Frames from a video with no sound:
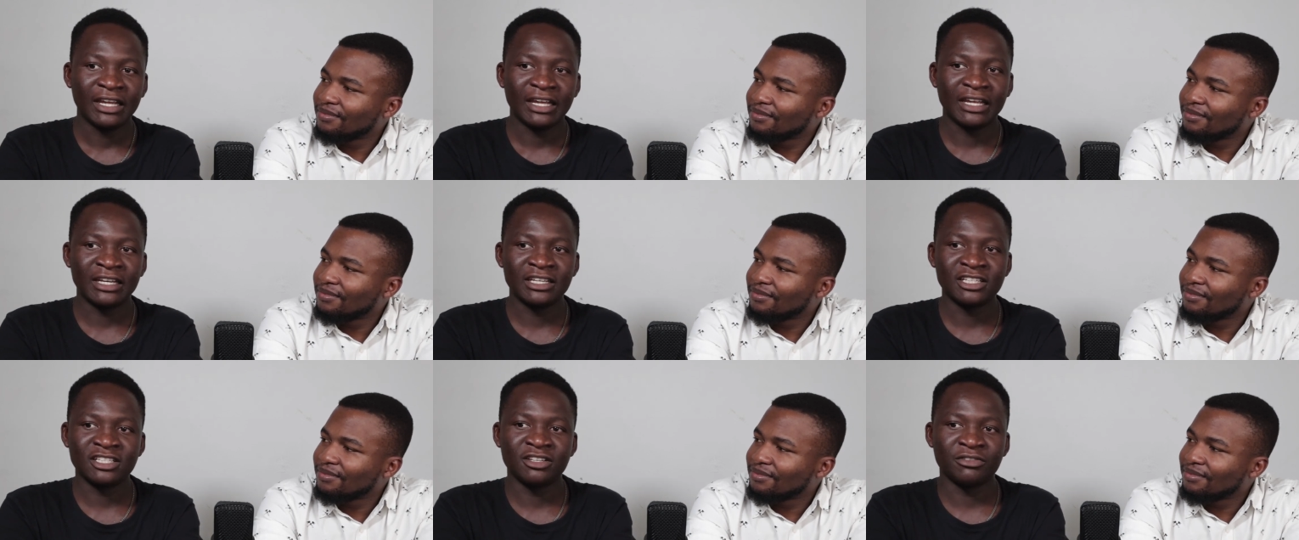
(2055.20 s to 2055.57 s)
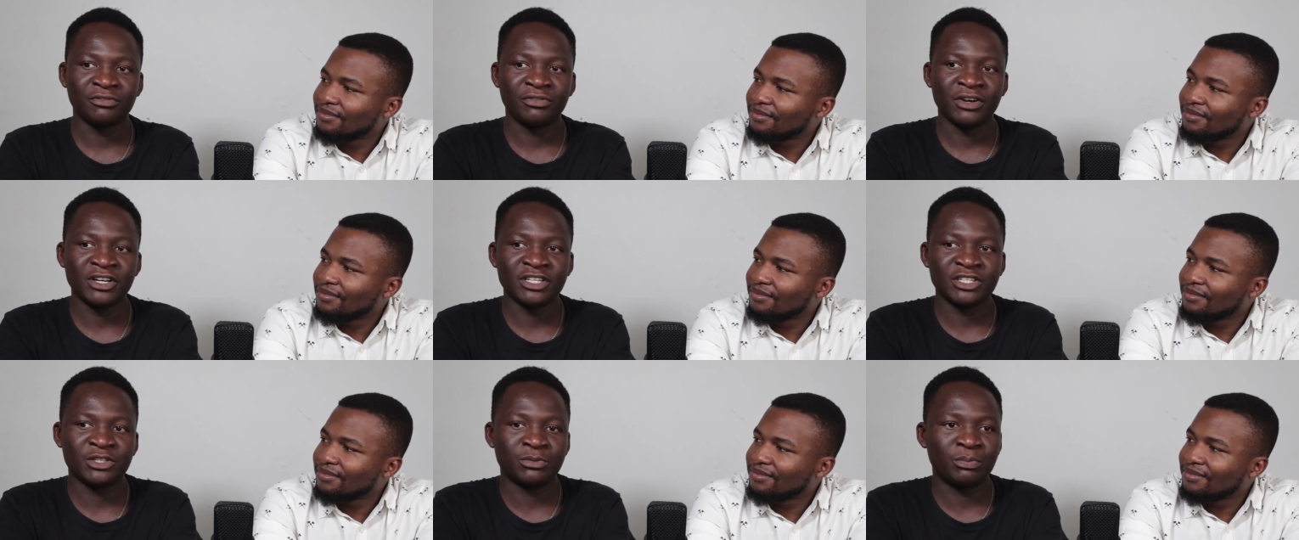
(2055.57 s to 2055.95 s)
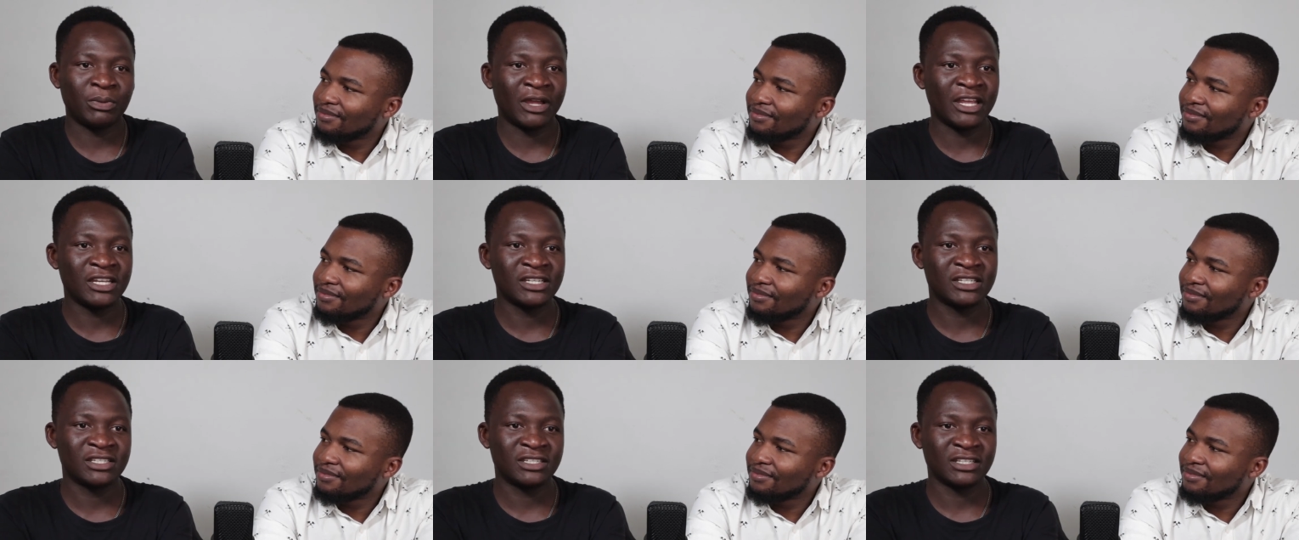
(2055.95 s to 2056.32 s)
Speaker 1: in different
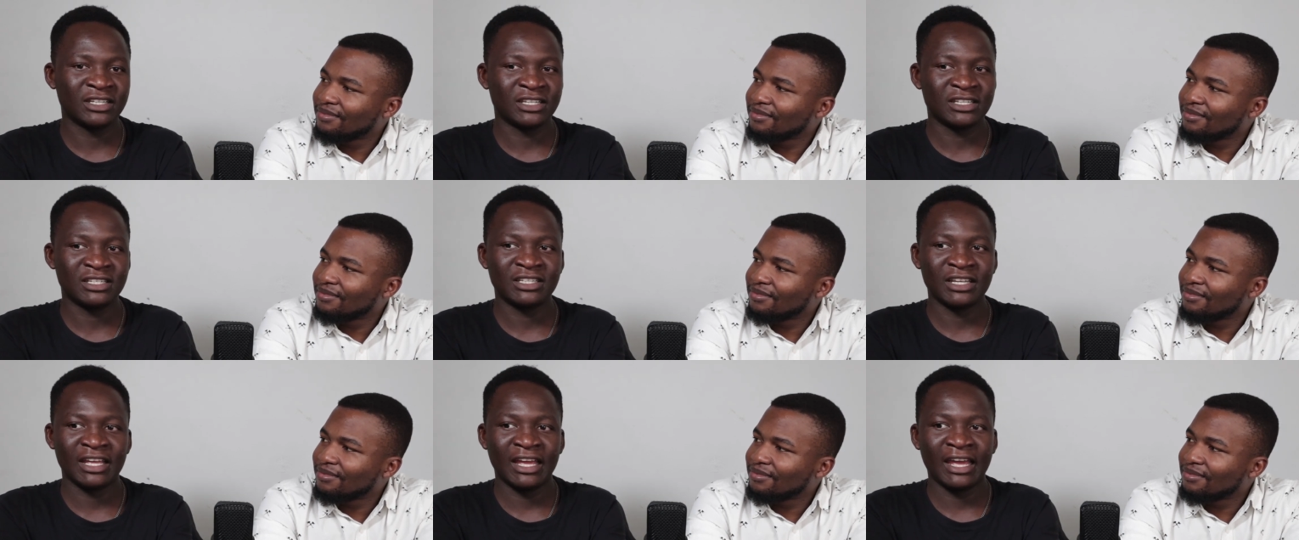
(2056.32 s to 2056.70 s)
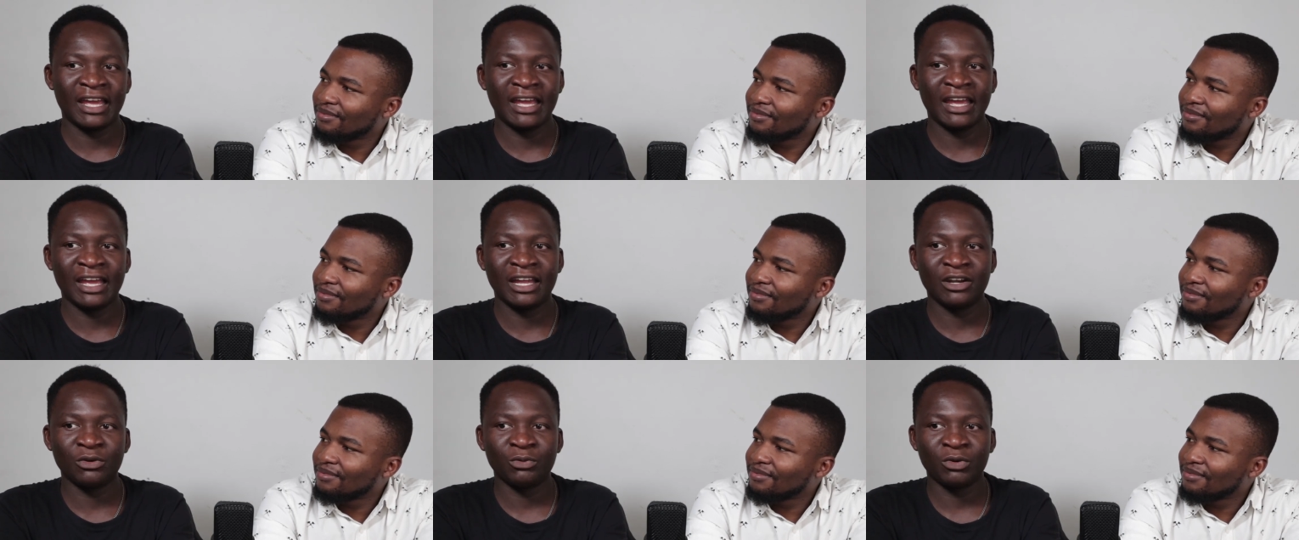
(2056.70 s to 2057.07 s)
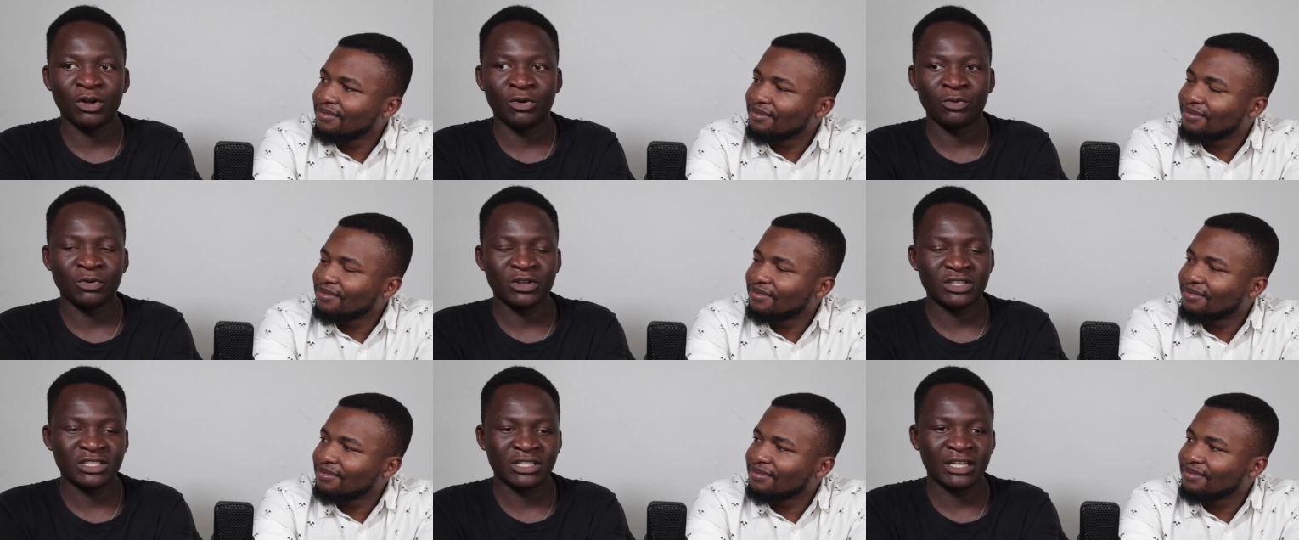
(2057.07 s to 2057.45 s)
spaces. And
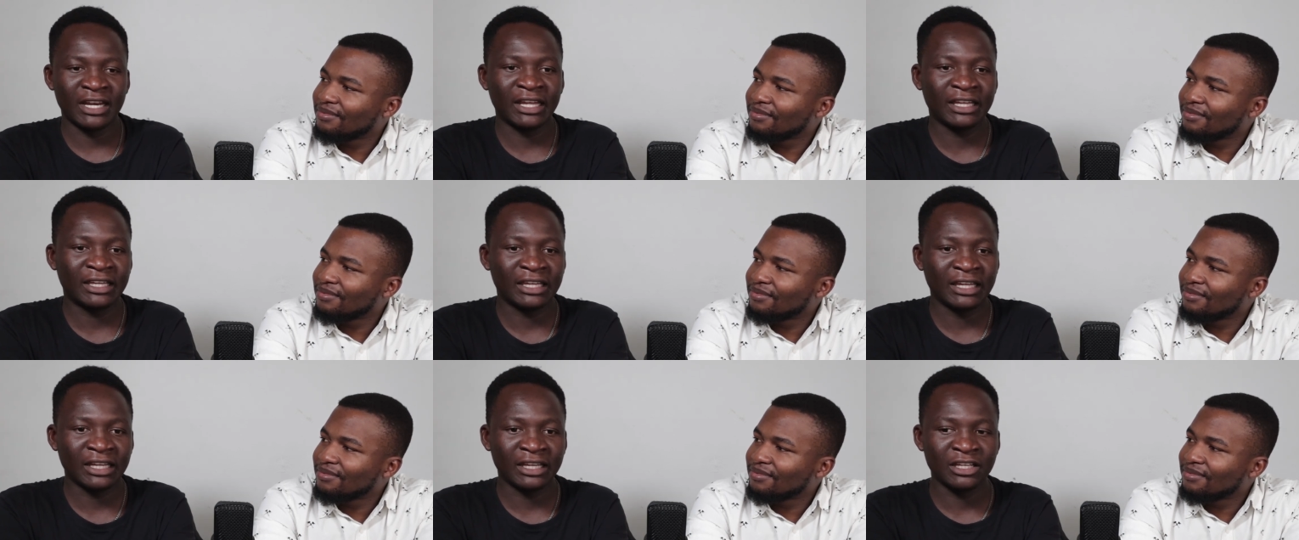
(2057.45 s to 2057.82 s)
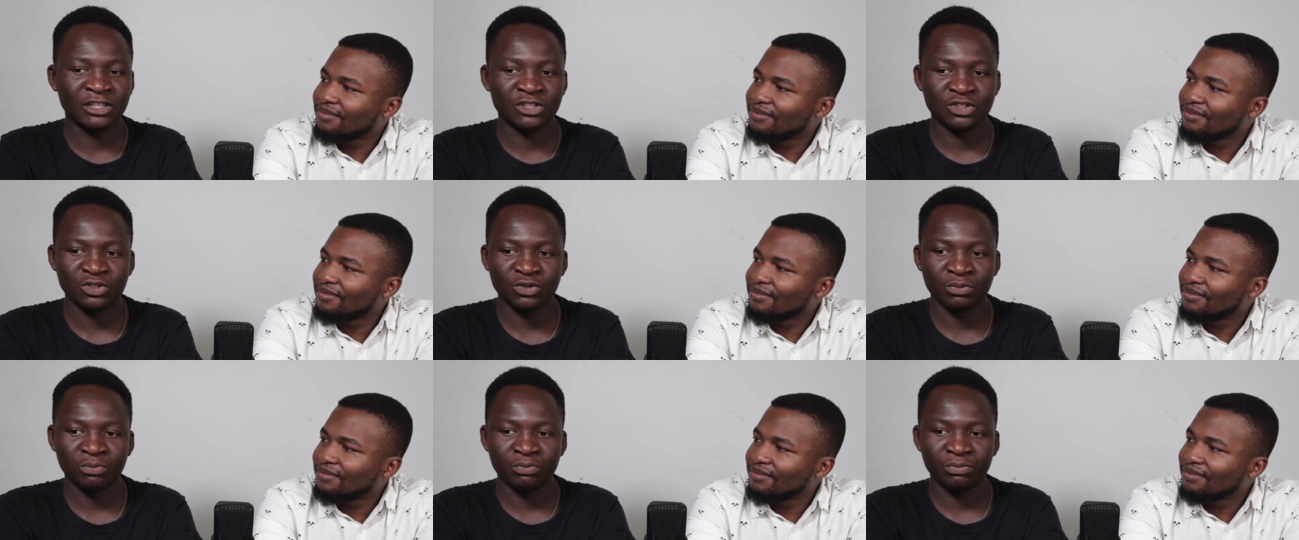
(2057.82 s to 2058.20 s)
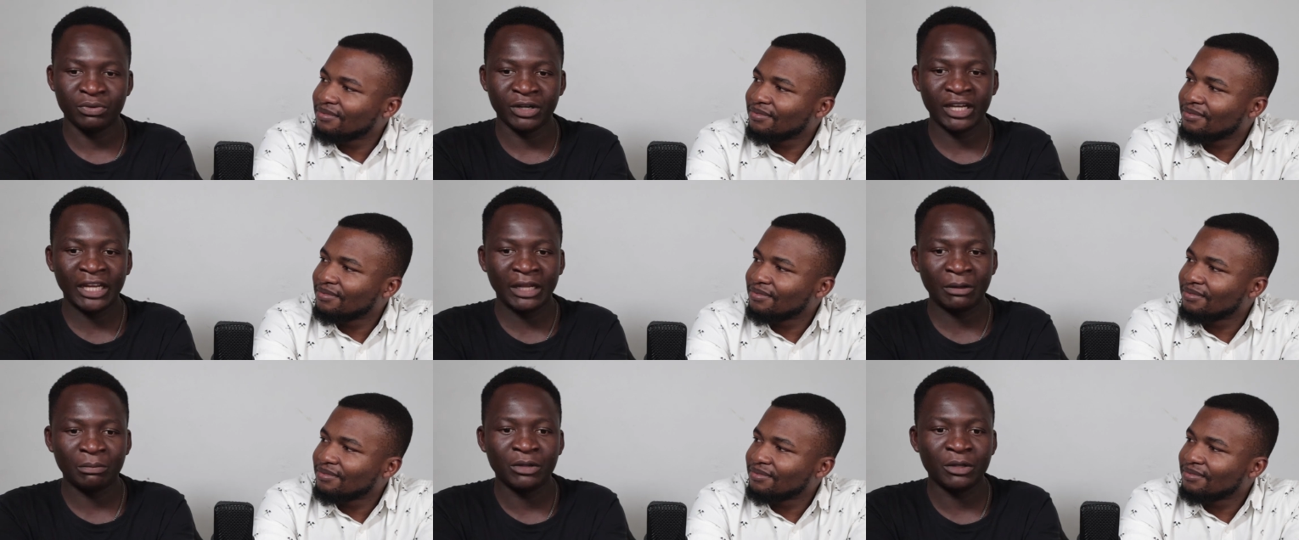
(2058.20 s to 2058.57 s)
what was lacking is to
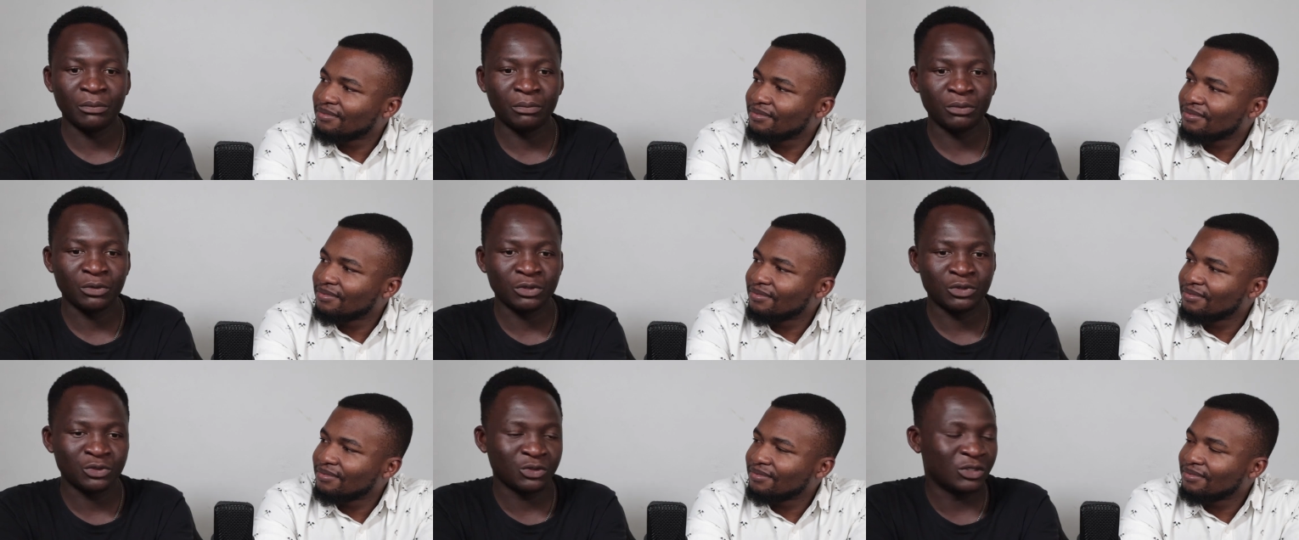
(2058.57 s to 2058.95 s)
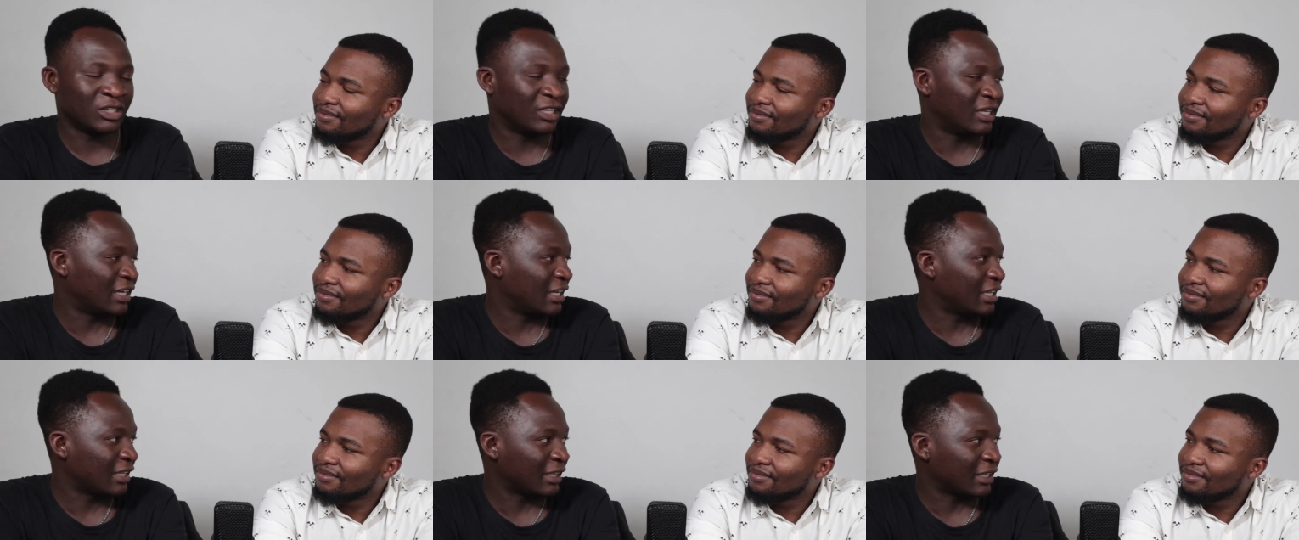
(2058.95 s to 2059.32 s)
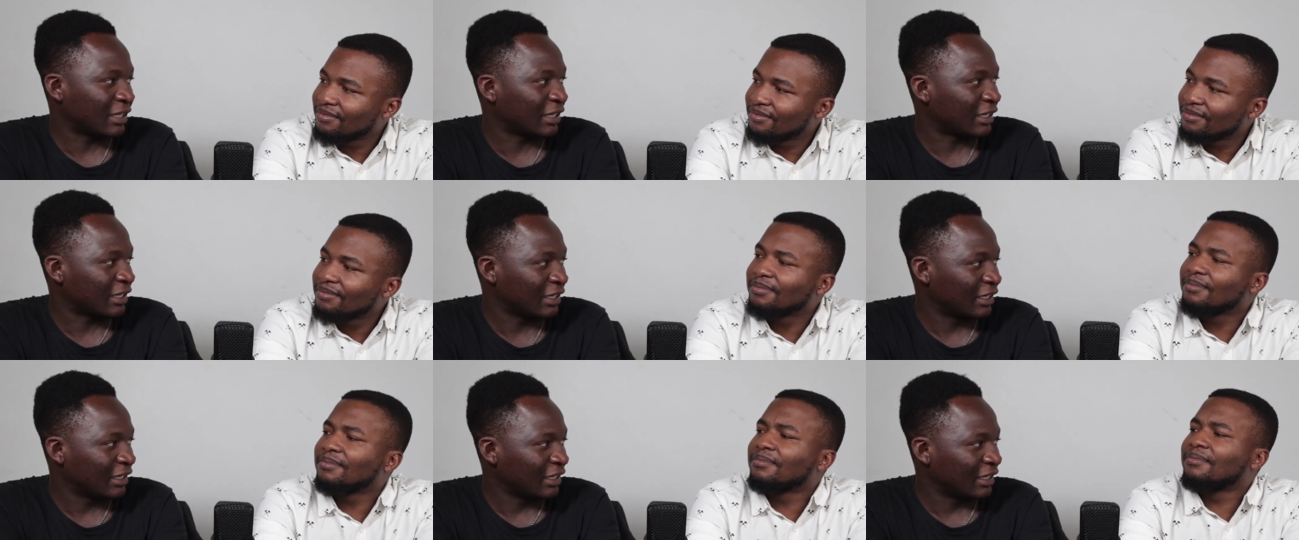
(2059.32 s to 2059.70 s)
bring people
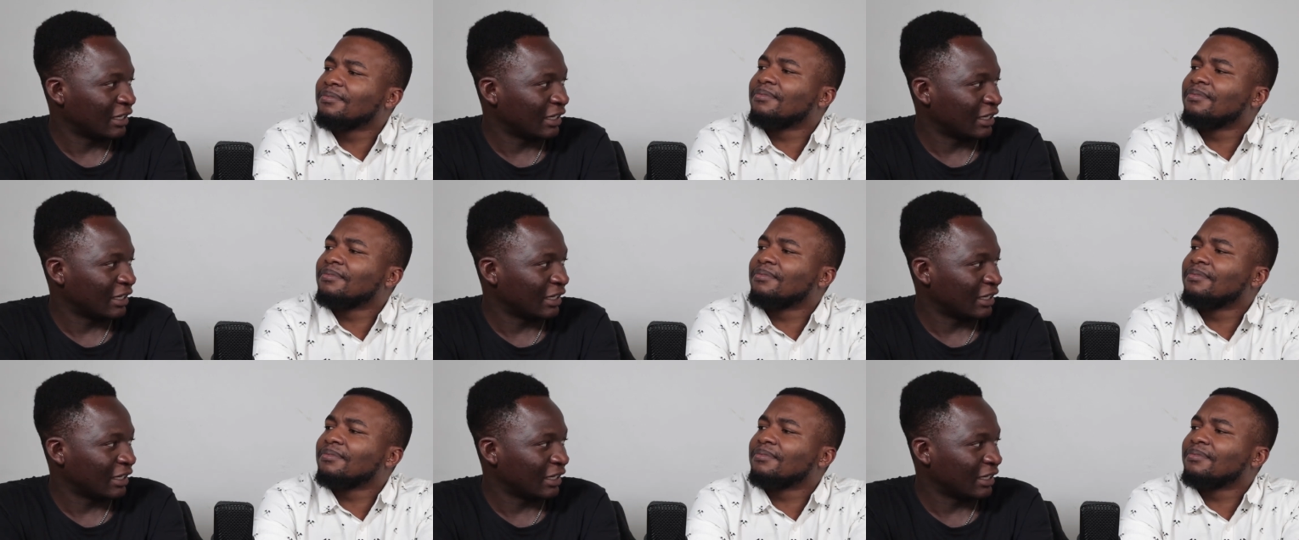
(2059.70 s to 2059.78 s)
together